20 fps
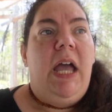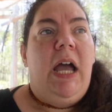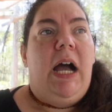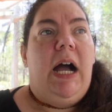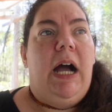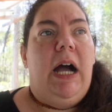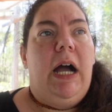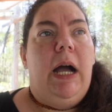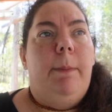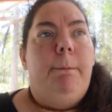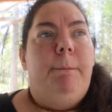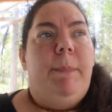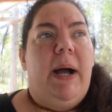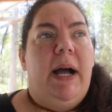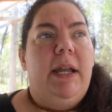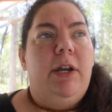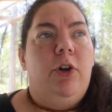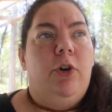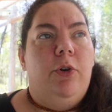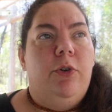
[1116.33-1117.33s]
Uh,
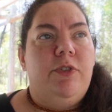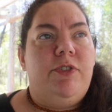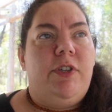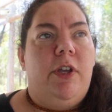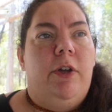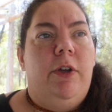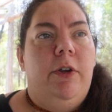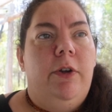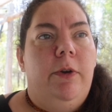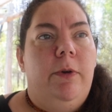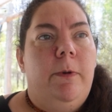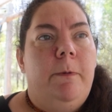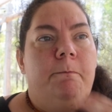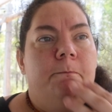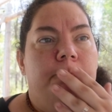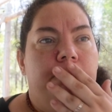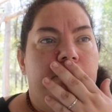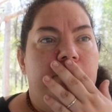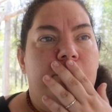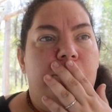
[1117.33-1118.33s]
but also,
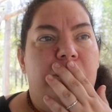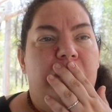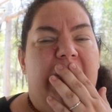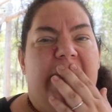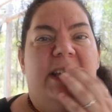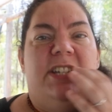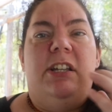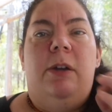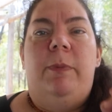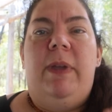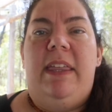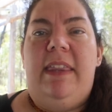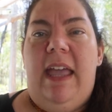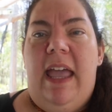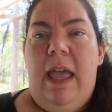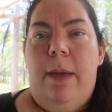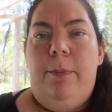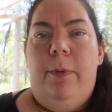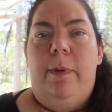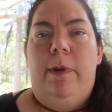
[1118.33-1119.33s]
each time we get the
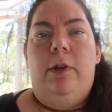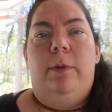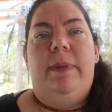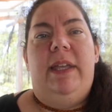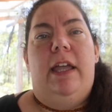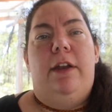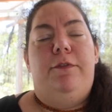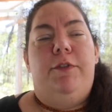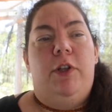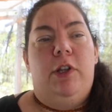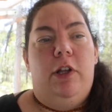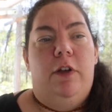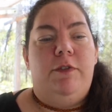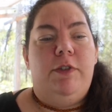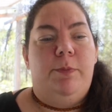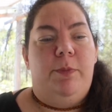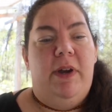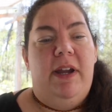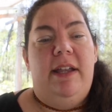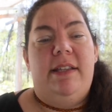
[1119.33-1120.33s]
hamper, we normally get a few
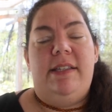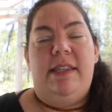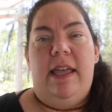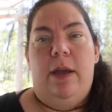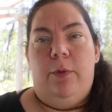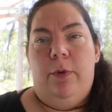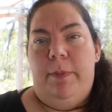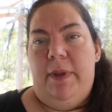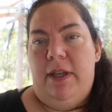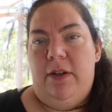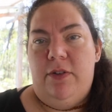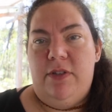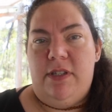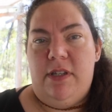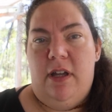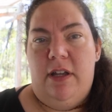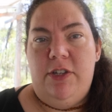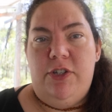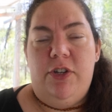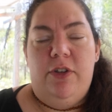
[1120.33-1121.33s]
loaves of bread, so that would be a good
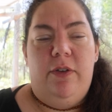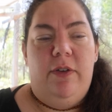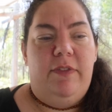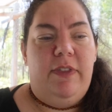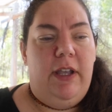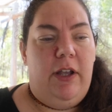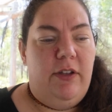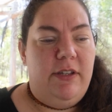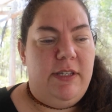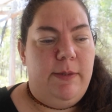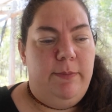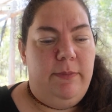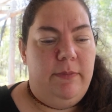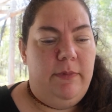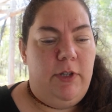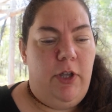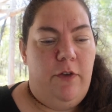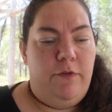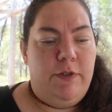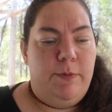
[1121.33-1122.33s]
sign too. If they got
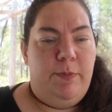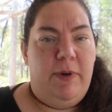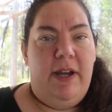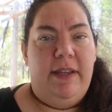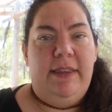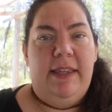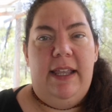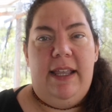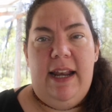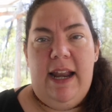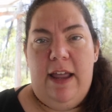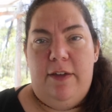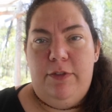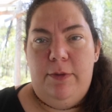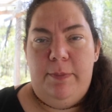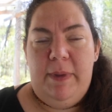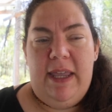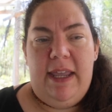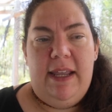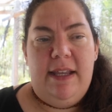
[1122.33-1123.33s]
some loaves of bread and they can have
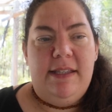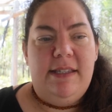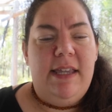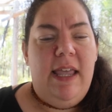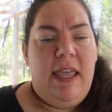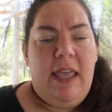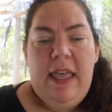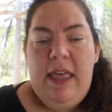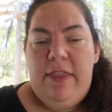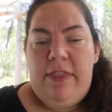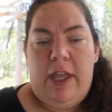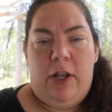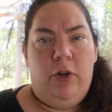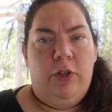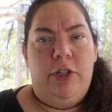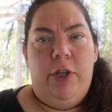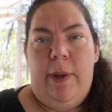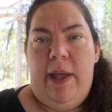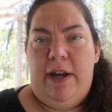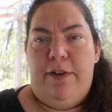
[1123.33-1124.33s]
the beans, they
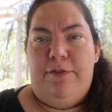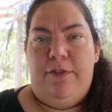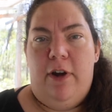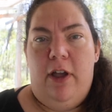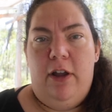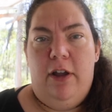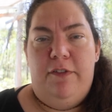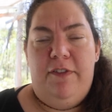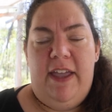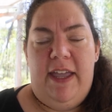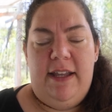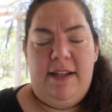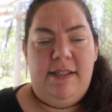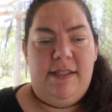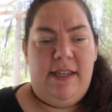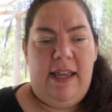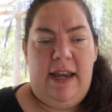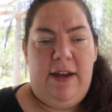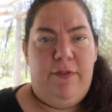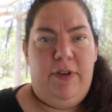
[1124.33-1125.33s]
all know how to fry off
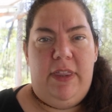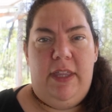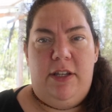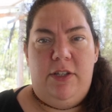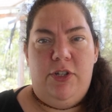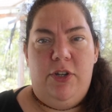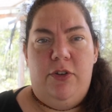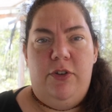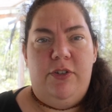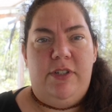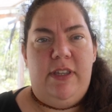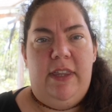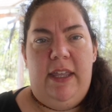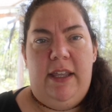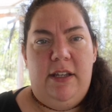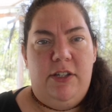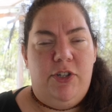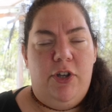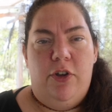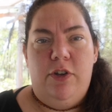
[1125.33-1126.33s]
eggs and everything too, so they
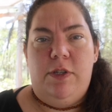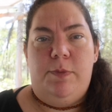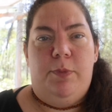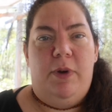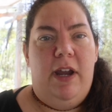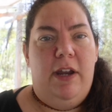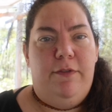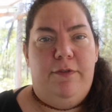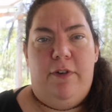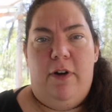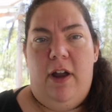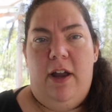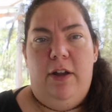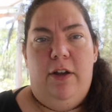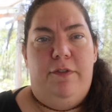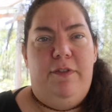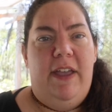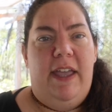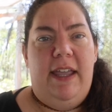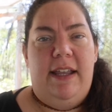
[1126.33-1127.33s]
can toast bread, fry
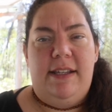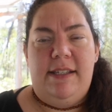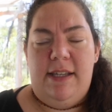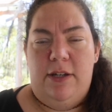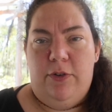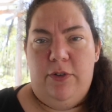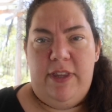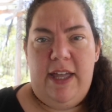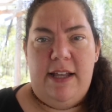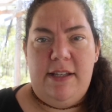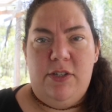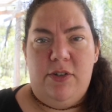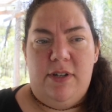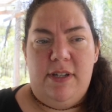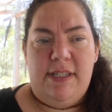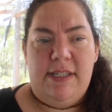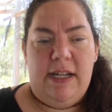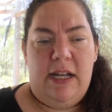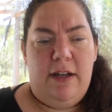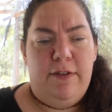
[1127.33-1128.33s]
off eggs, and all that sort
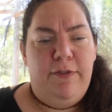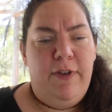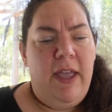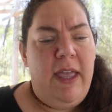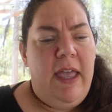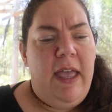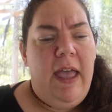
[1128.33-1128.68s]
of stuff.